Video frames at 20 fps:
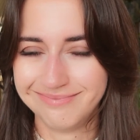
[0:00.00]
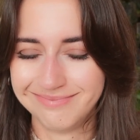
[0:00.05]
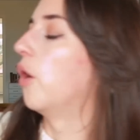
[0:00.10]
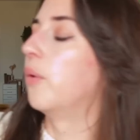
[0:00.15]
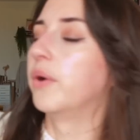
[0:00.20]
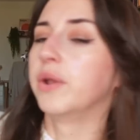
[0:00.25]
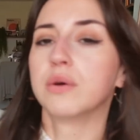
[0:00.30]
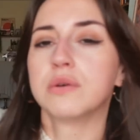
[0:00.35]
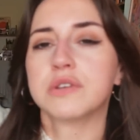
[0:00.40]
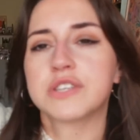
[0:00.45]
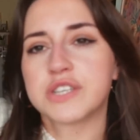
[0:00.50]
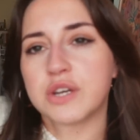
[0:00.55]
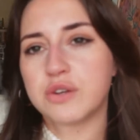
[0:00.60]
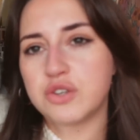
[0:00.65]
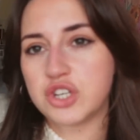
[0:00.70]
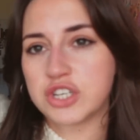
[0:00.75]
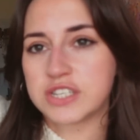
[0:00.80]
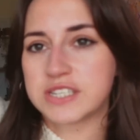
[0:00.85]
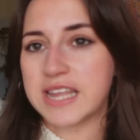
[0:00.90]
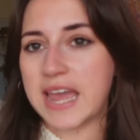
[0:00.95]
Oh, and also
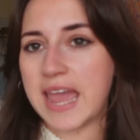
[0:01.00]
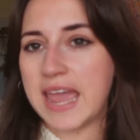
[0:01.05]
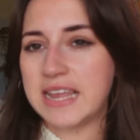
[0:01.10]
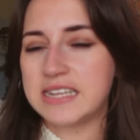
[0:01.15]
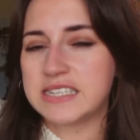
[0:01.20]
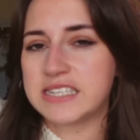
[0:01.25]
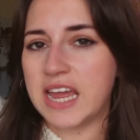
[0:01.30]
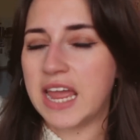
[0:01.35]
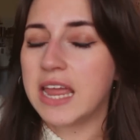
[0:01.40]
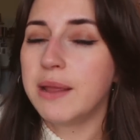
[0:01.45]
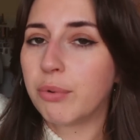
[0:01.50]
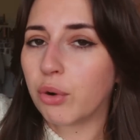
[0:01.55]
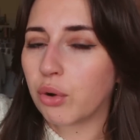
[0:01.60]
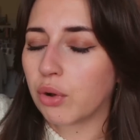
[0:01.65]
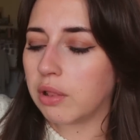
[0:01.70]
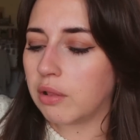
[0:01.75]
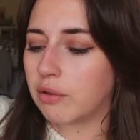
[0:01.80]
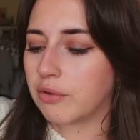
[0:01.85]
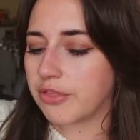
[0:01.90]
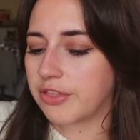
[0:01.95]
just a
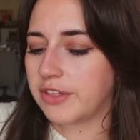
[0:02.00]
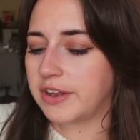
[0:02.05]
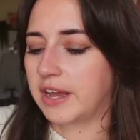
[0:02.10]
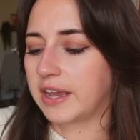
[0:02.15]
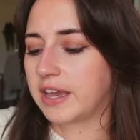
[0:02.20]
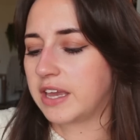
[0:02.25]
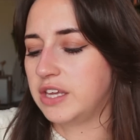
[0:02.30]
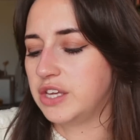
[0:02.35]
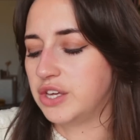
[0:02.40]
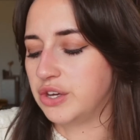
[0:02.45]
tablecloth that I can